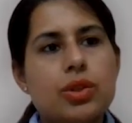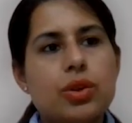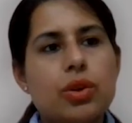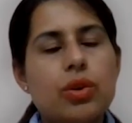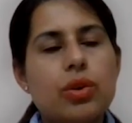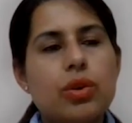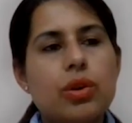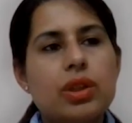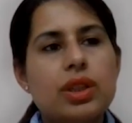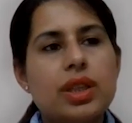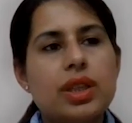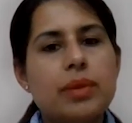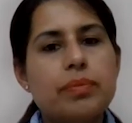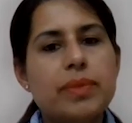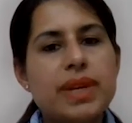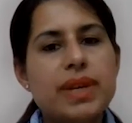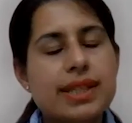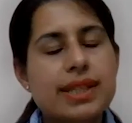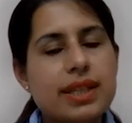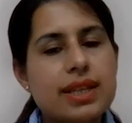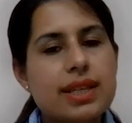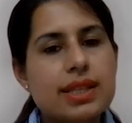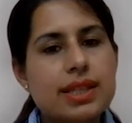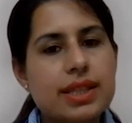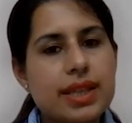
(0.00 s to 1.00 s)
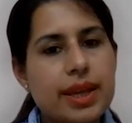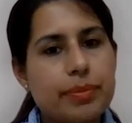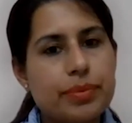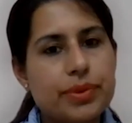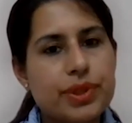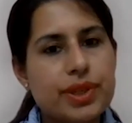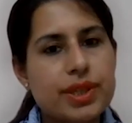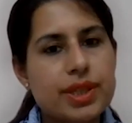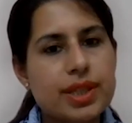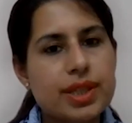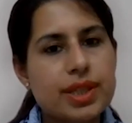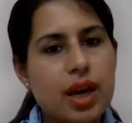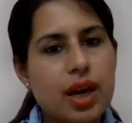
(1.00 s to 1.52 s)
So the
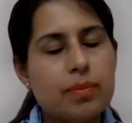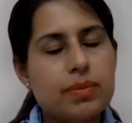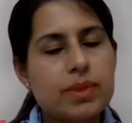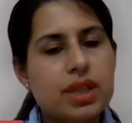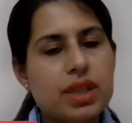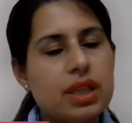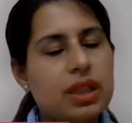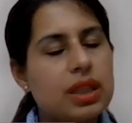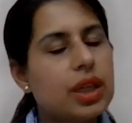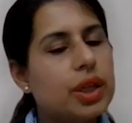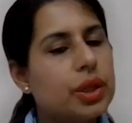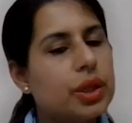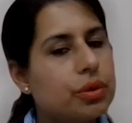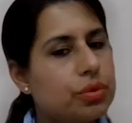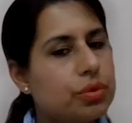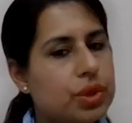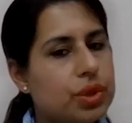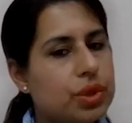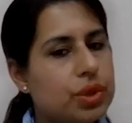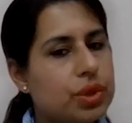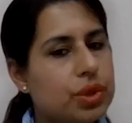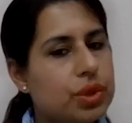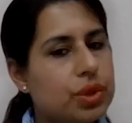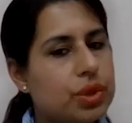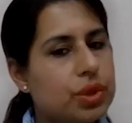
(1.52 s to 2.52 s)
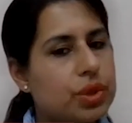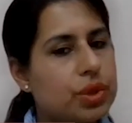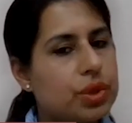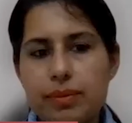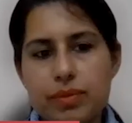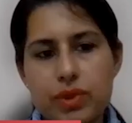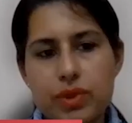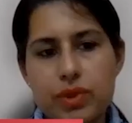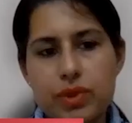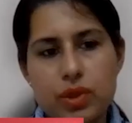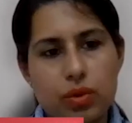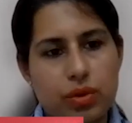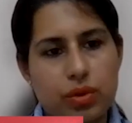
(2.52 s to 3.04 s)
misconceptions comes in the nutrition
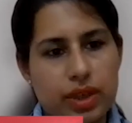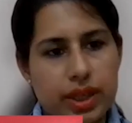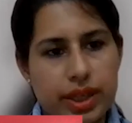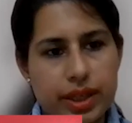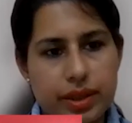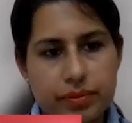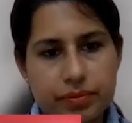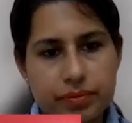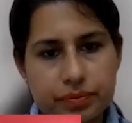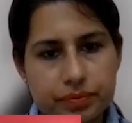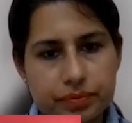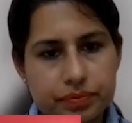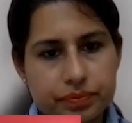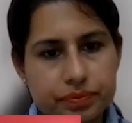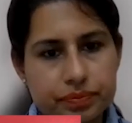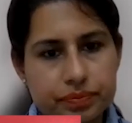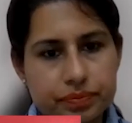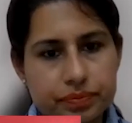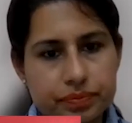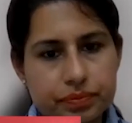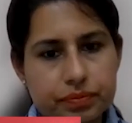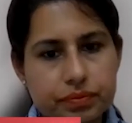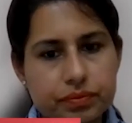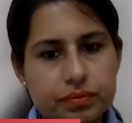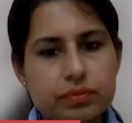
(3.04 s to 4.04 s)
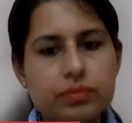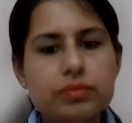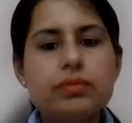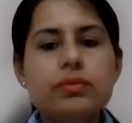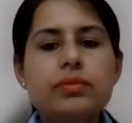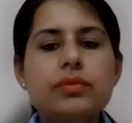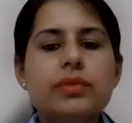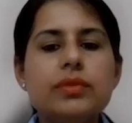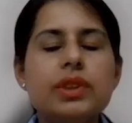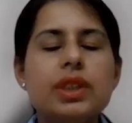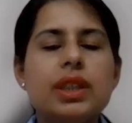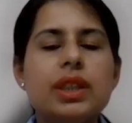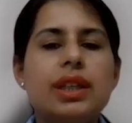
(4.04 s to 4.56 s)
claims only.
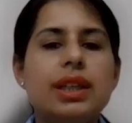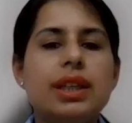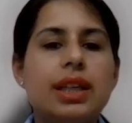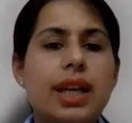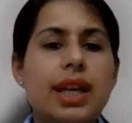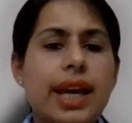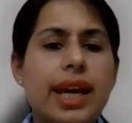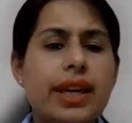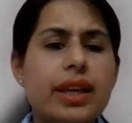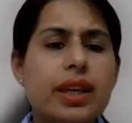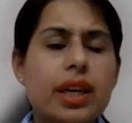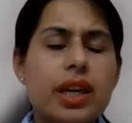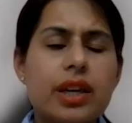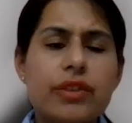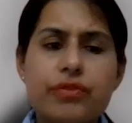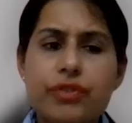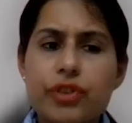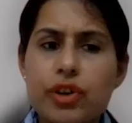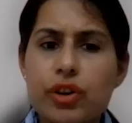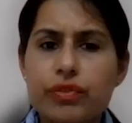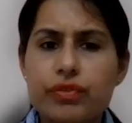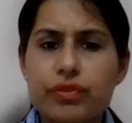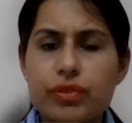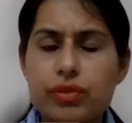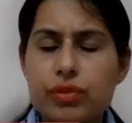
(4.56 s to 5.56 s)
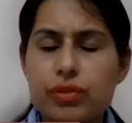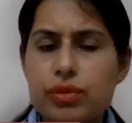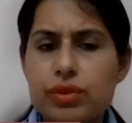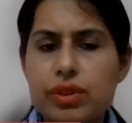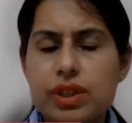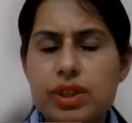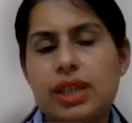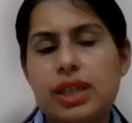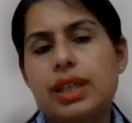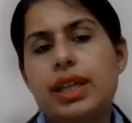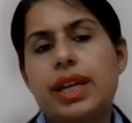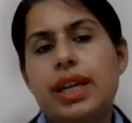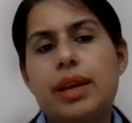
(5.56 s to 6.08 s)
Like if your food
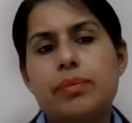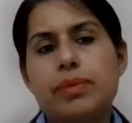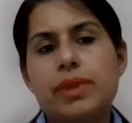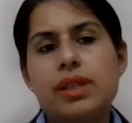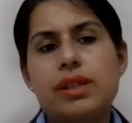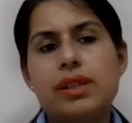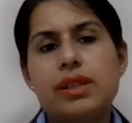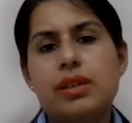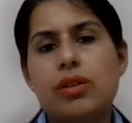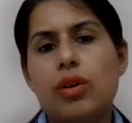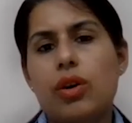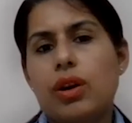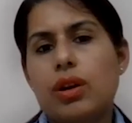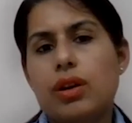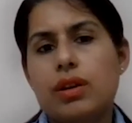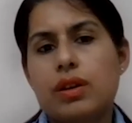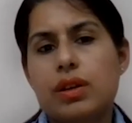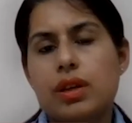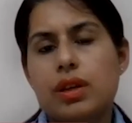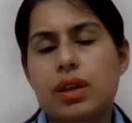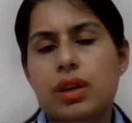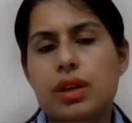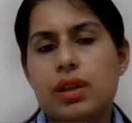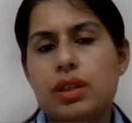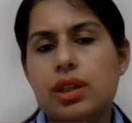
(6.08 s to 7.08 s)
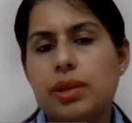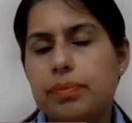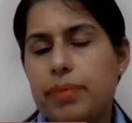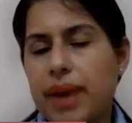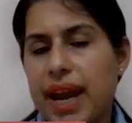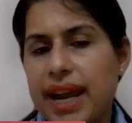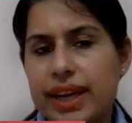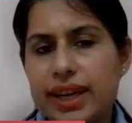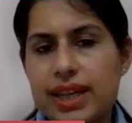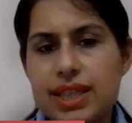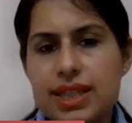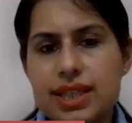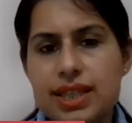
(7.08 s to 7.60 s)
label or the
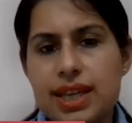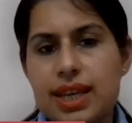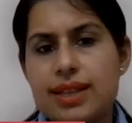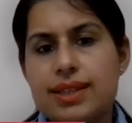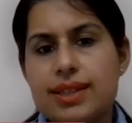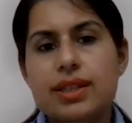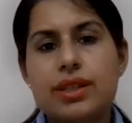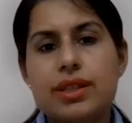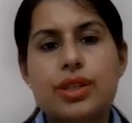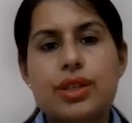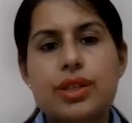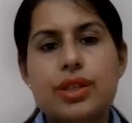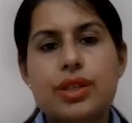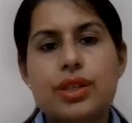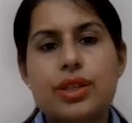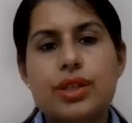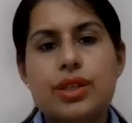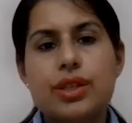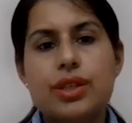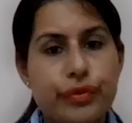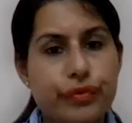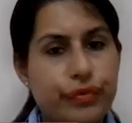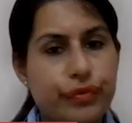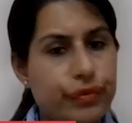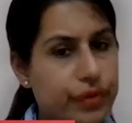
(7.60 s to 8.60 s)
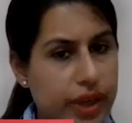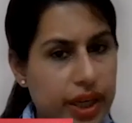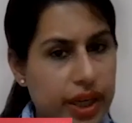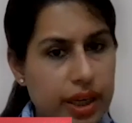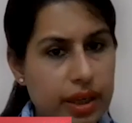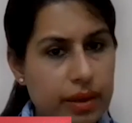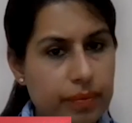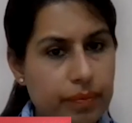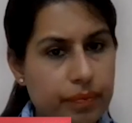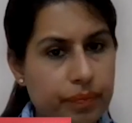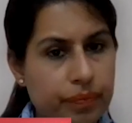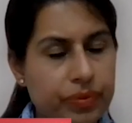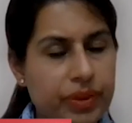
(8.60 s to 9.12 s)
packet says it is sugar
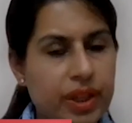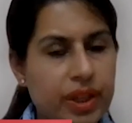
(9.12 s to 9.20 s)
free,